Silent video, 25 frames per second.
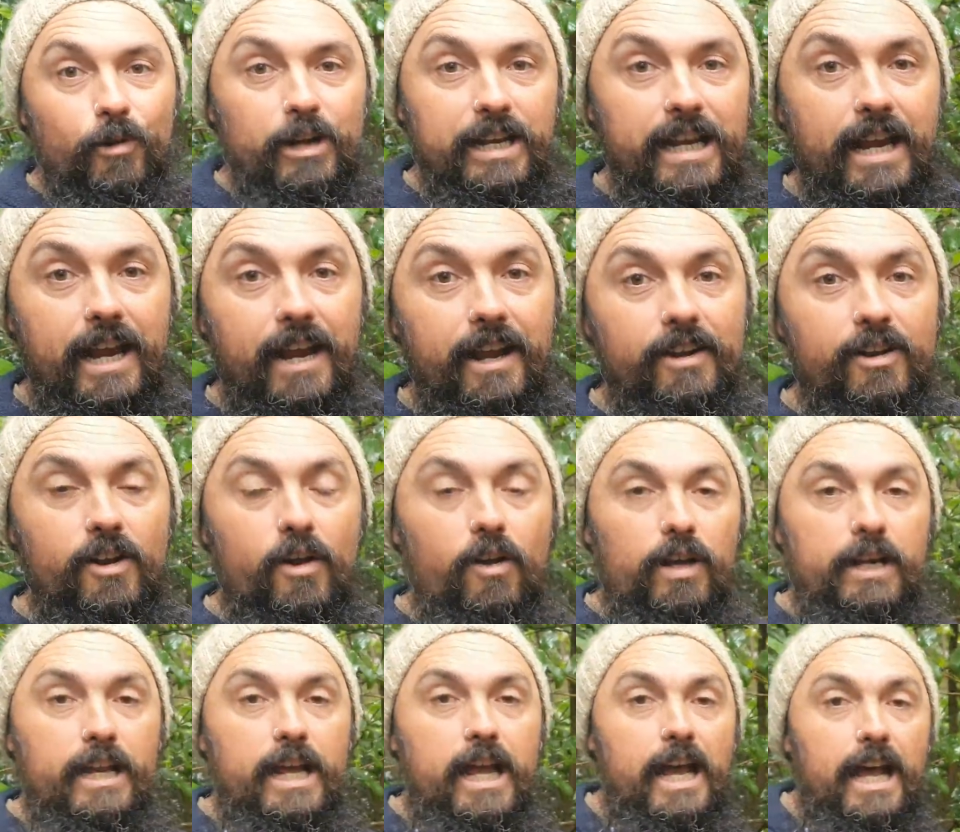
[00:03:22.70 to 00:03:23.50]
when they're
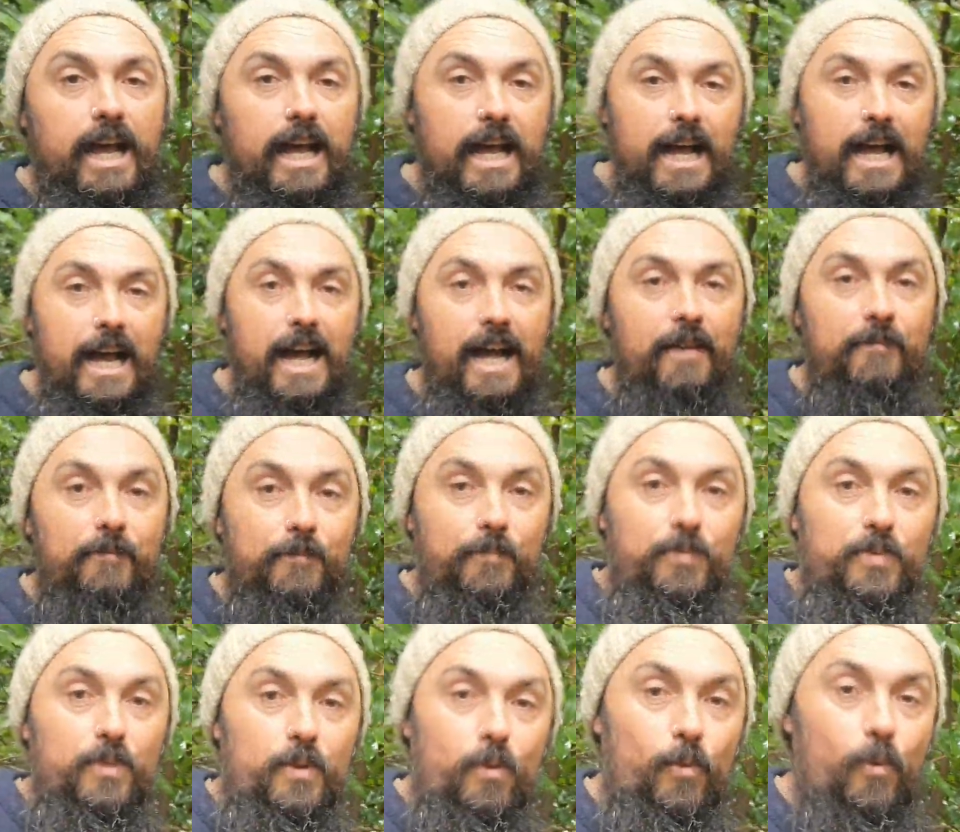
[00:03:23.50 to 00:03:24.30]
not
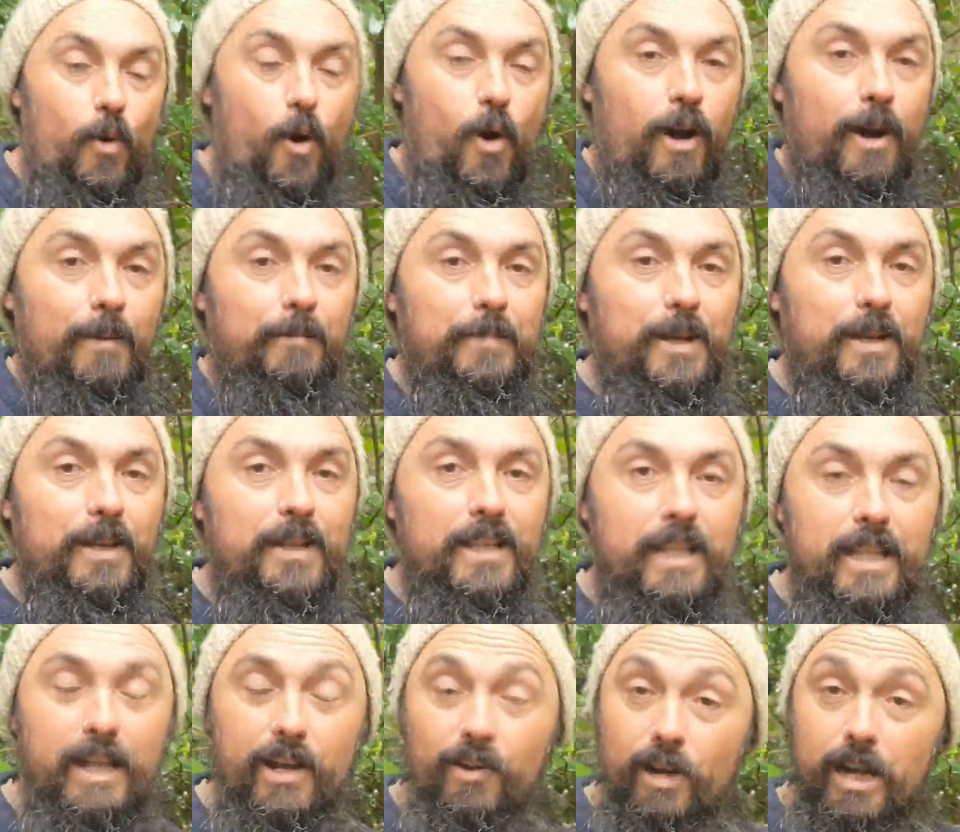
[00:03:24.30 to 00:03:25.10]
um, ripe,
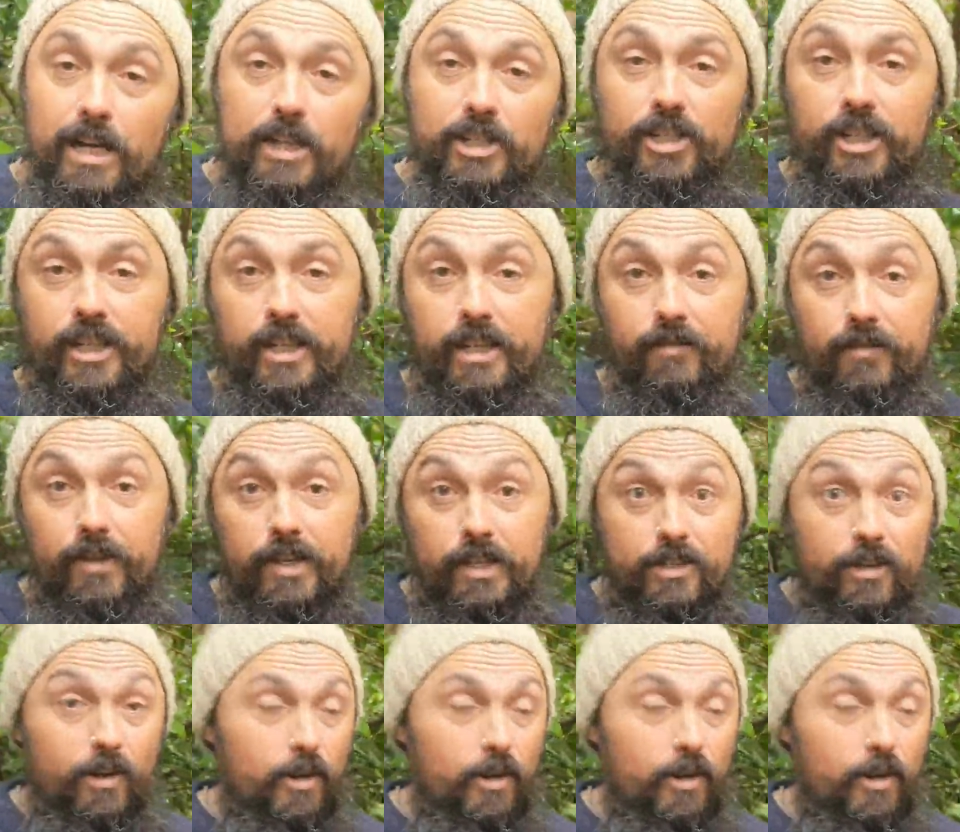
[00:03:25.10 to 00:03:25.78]
they'll actually give you